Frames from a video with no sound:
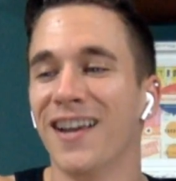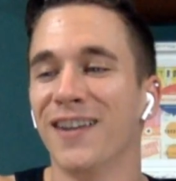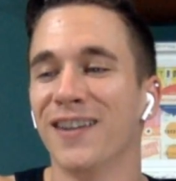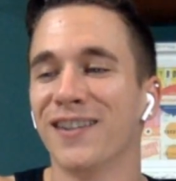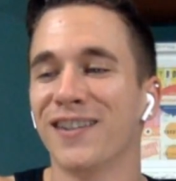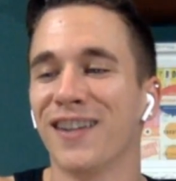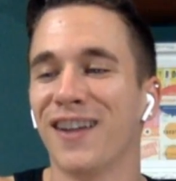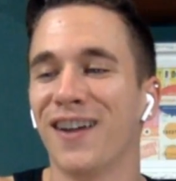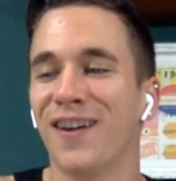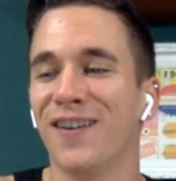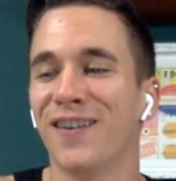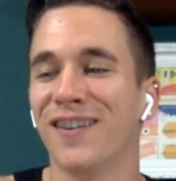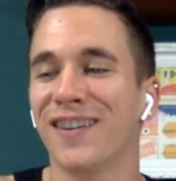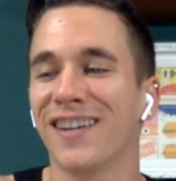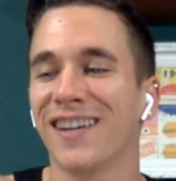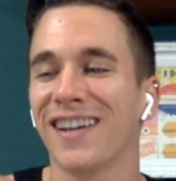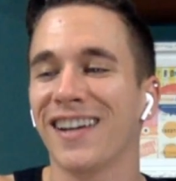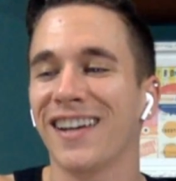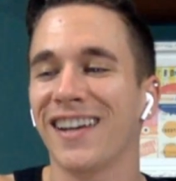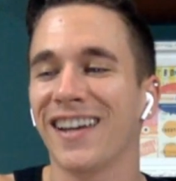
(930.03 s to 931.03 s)
So
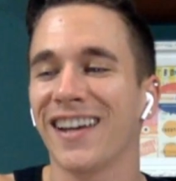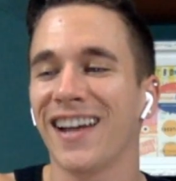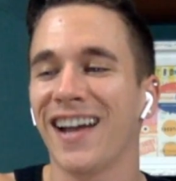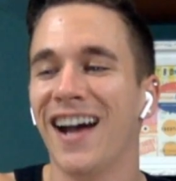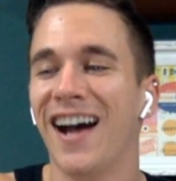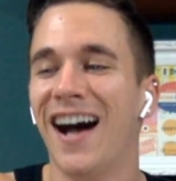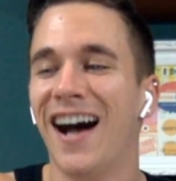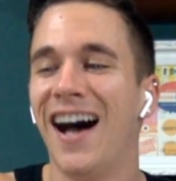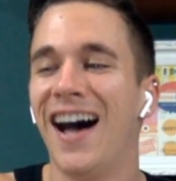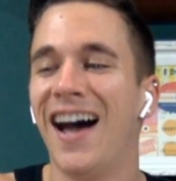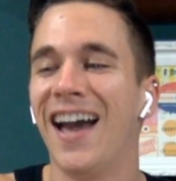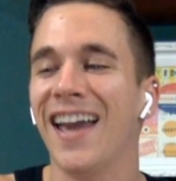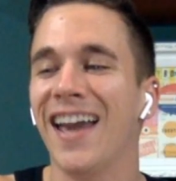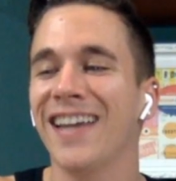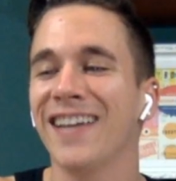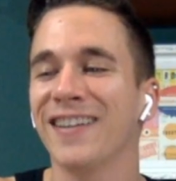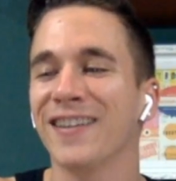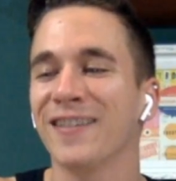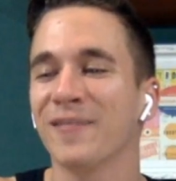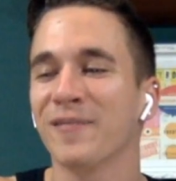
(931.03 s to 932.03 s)

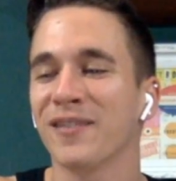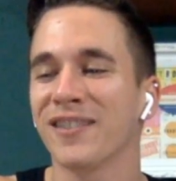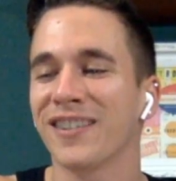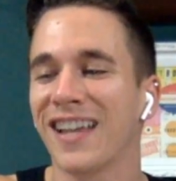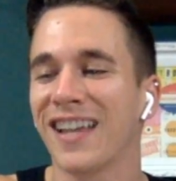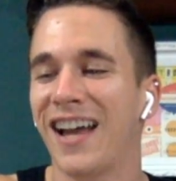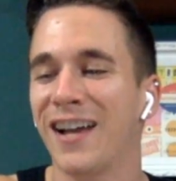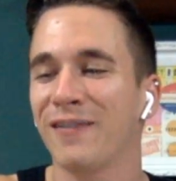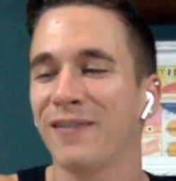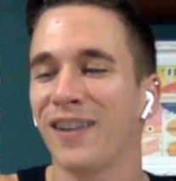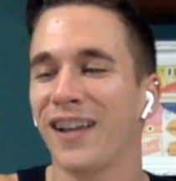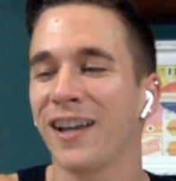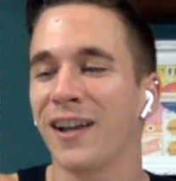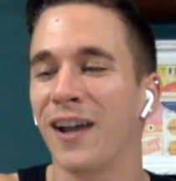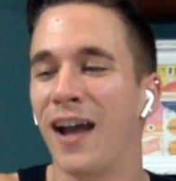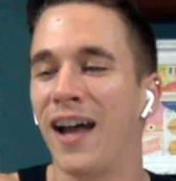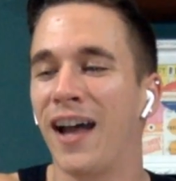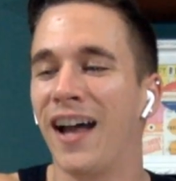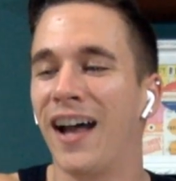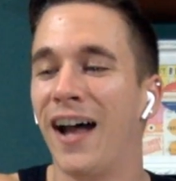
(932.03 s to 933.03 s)
I kind of like
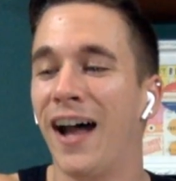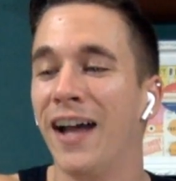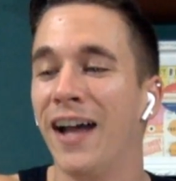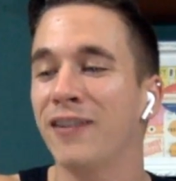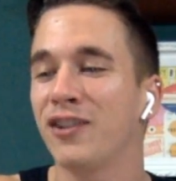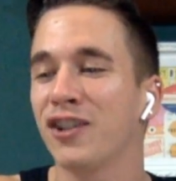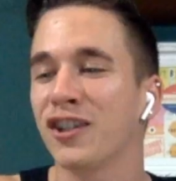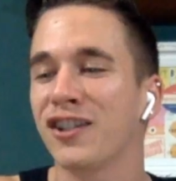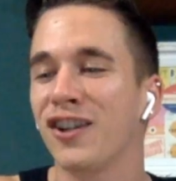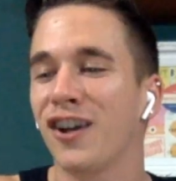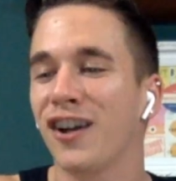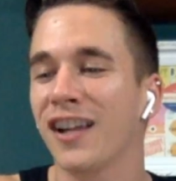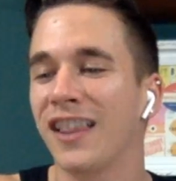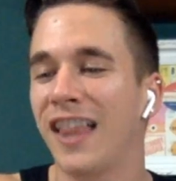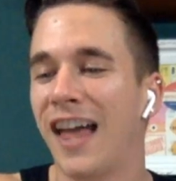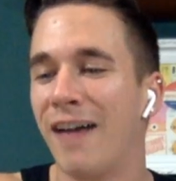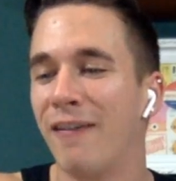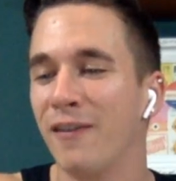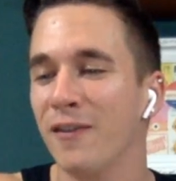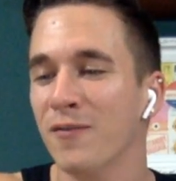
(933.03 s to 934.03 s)
I just started
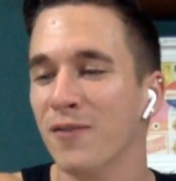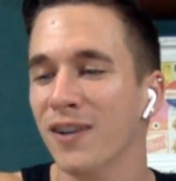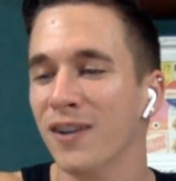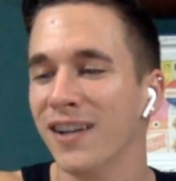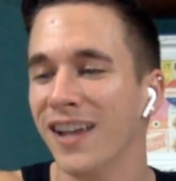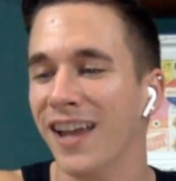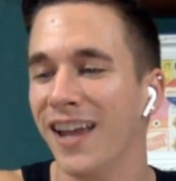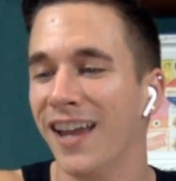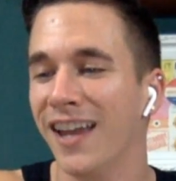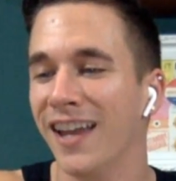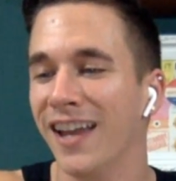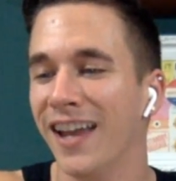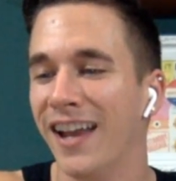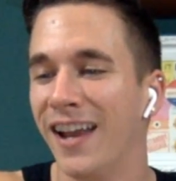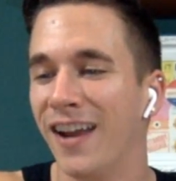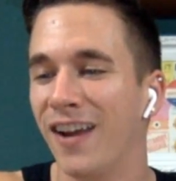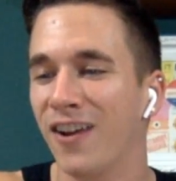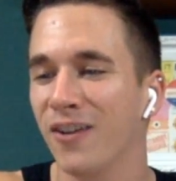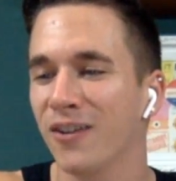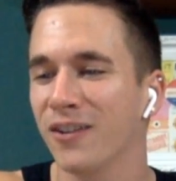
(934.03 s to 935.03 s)
laughing one day, and
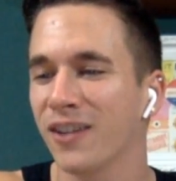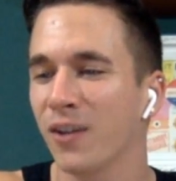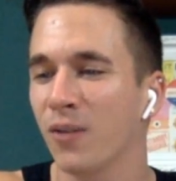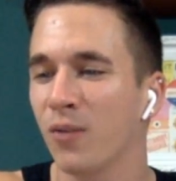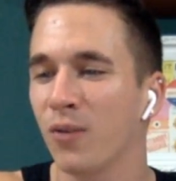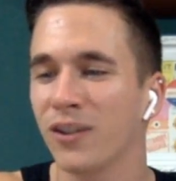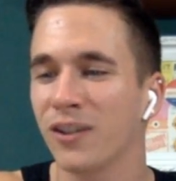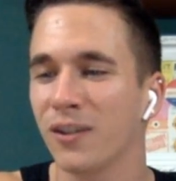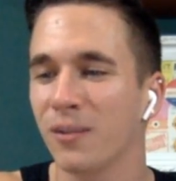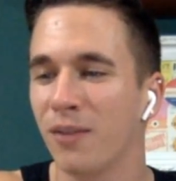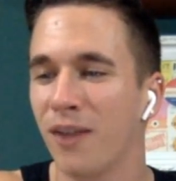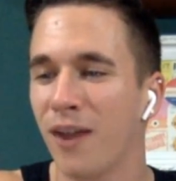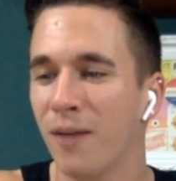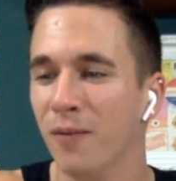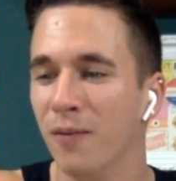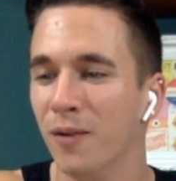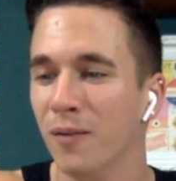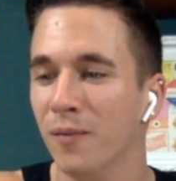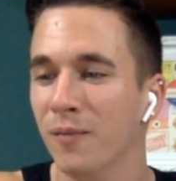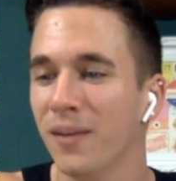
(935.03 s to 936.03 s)
Ariel was like, "What's the
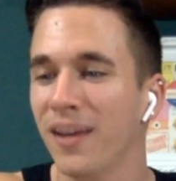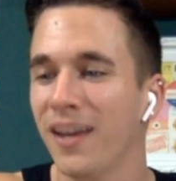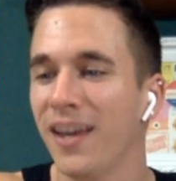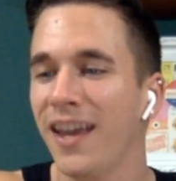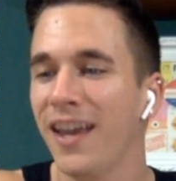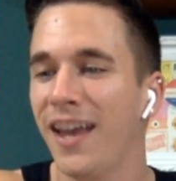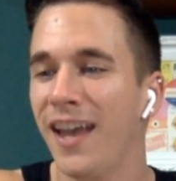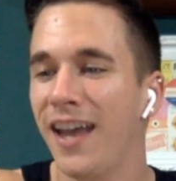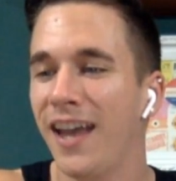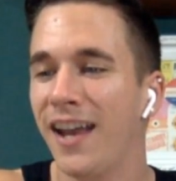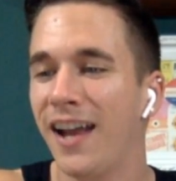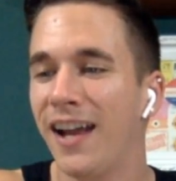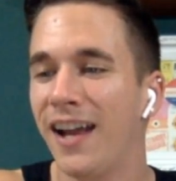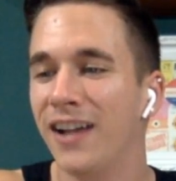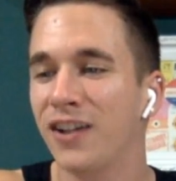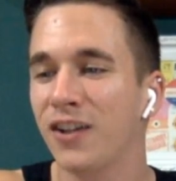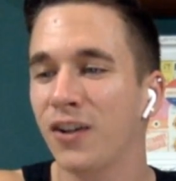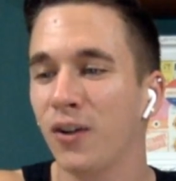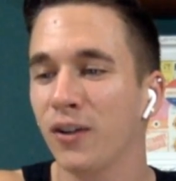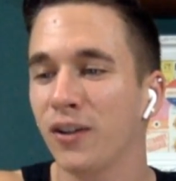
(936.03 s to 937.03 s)
problem?" And I
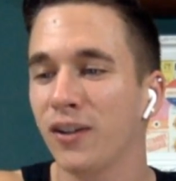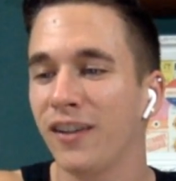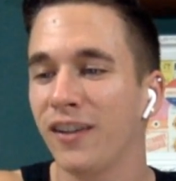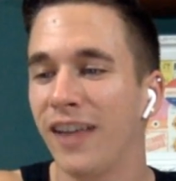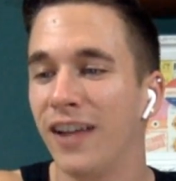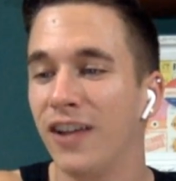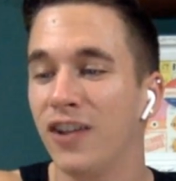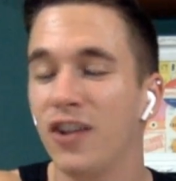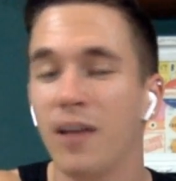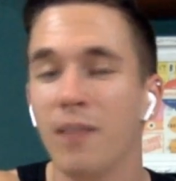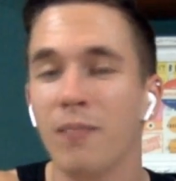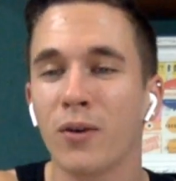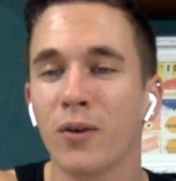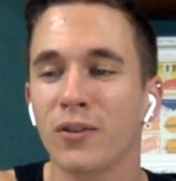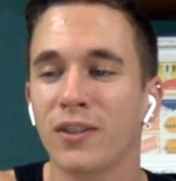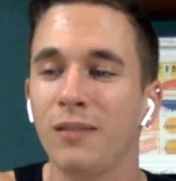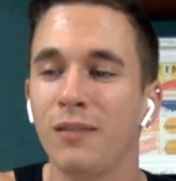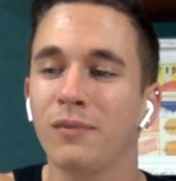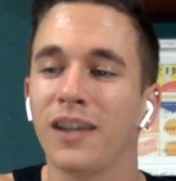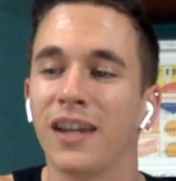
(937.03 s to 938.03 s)
told her that Jumbo
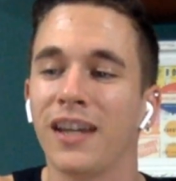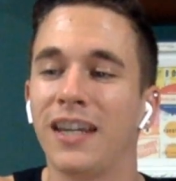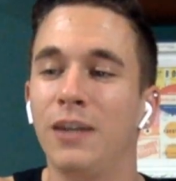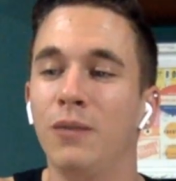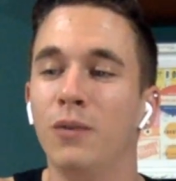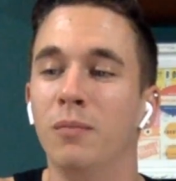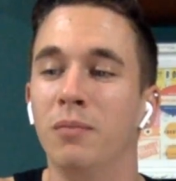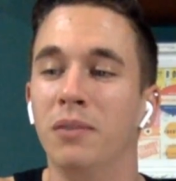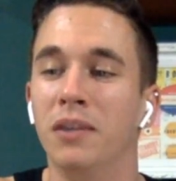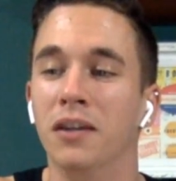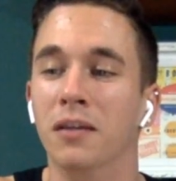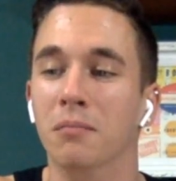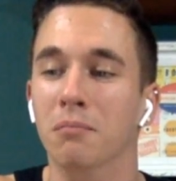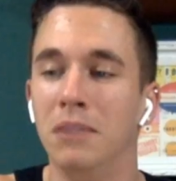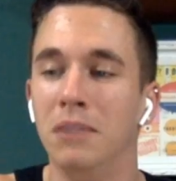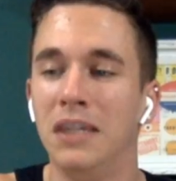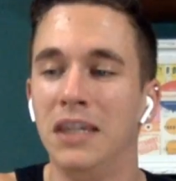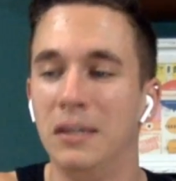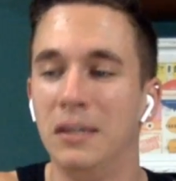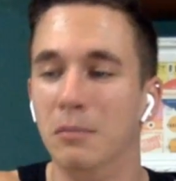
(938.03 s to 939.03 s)
seems like he would be a
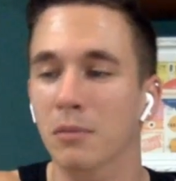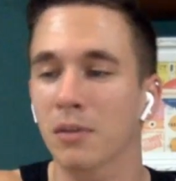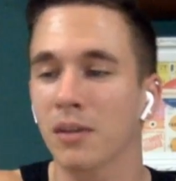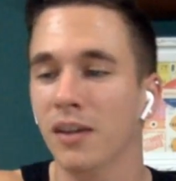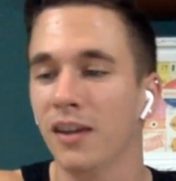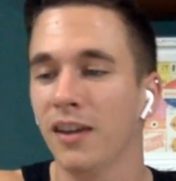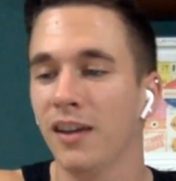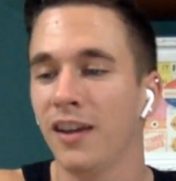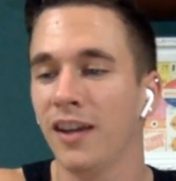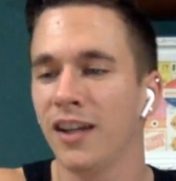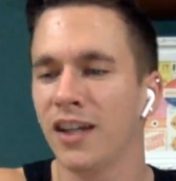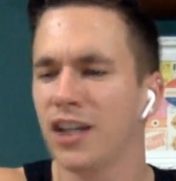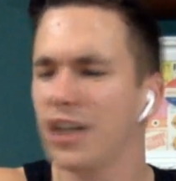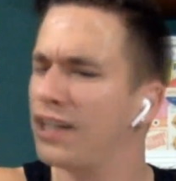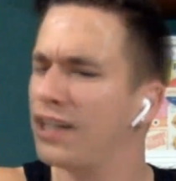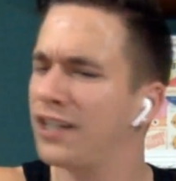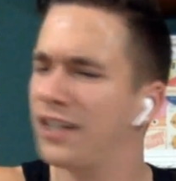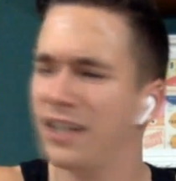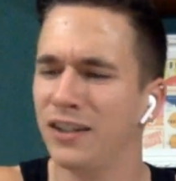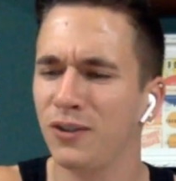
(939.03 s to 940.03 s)
meme, and she
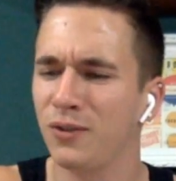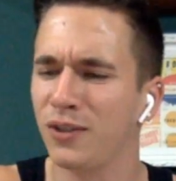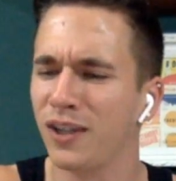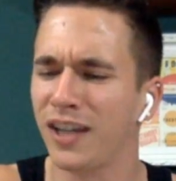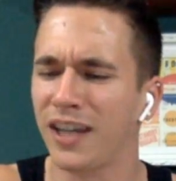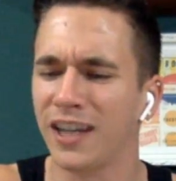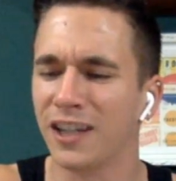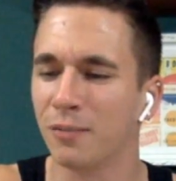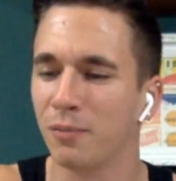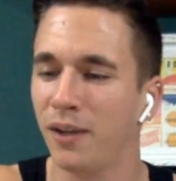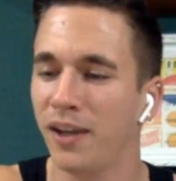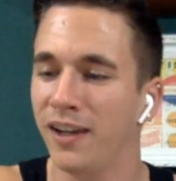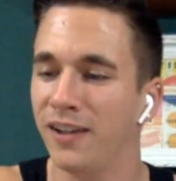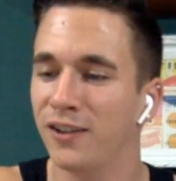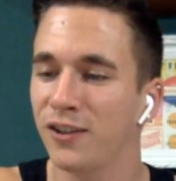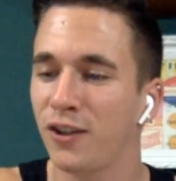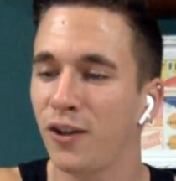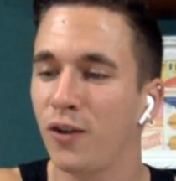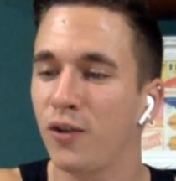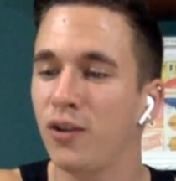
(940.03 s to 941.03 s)
was like, "Explain."
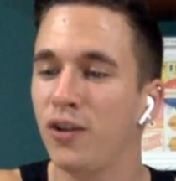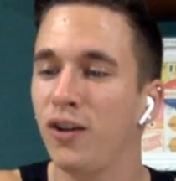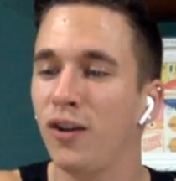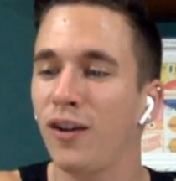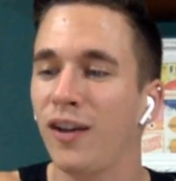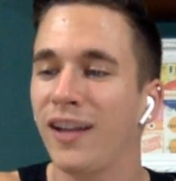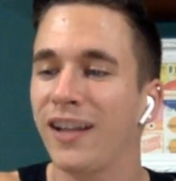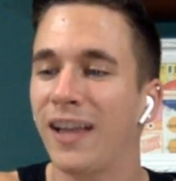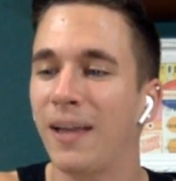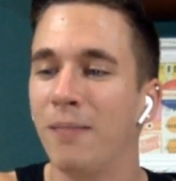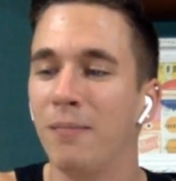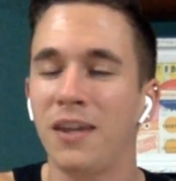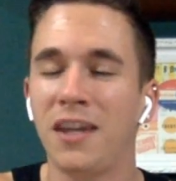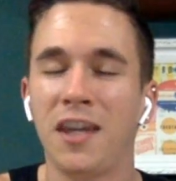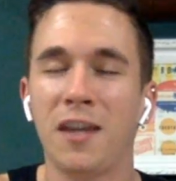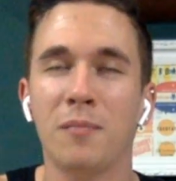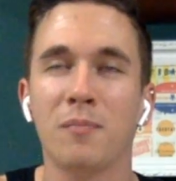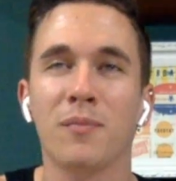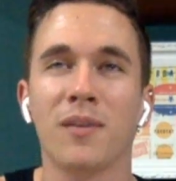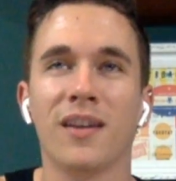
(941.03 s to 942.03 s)
So you know, like that
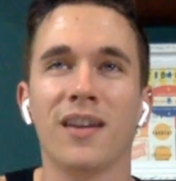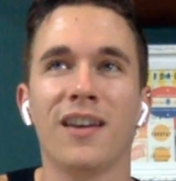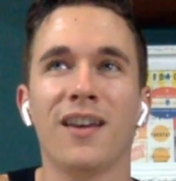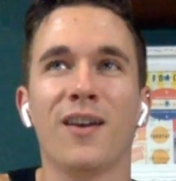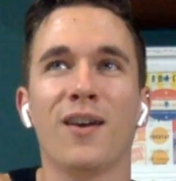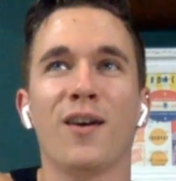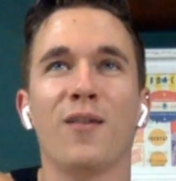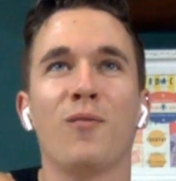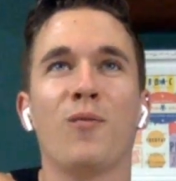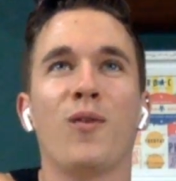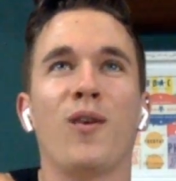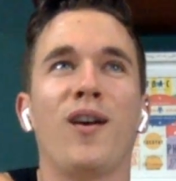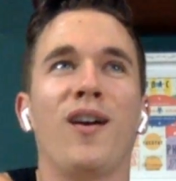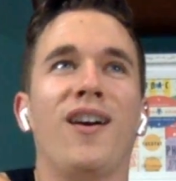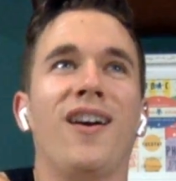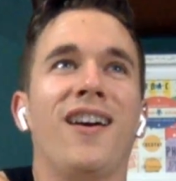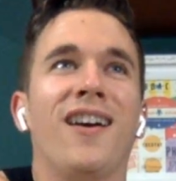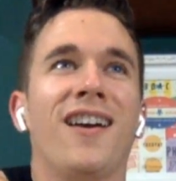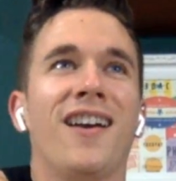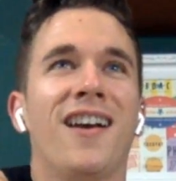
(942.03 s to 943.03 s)
meme
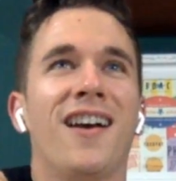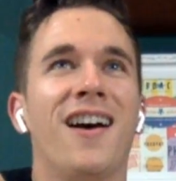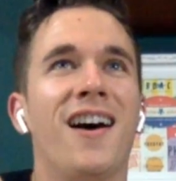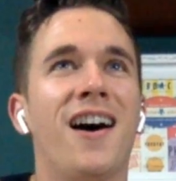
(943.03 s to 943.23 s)
where